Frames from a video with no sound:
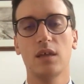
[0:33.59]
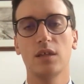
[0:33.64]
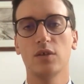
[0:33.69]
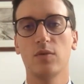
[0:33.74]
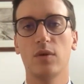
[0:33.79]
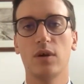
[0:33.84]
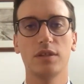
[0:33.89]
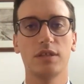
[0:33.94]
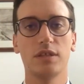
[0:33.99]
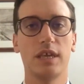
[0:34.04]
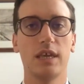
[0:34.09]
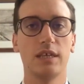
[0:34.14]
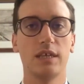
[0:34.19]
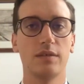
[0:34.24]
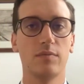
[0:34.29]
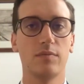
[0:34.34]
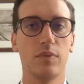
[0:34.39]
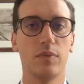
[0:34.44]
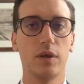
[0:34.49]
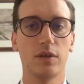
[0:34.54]
to
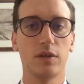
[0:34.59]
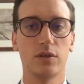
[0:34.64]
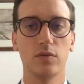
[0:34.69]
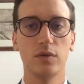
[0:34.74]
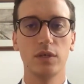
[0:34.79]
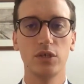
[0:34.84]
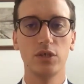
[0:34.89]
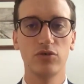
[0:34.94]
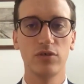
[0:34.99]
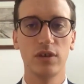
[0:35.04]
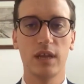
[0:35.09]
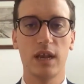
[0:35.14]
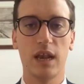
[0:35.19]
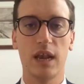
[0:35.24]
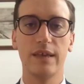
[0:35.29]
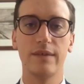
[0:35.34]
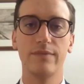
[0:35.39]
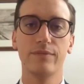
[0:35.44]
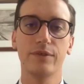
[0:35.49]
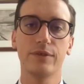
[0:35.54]
RTAs and personal injury
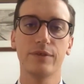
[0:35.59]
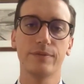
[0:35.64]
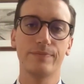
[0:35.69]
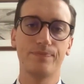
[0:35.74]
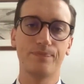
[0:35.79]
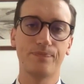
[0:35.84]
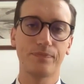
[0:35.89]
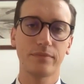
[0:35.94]
claims.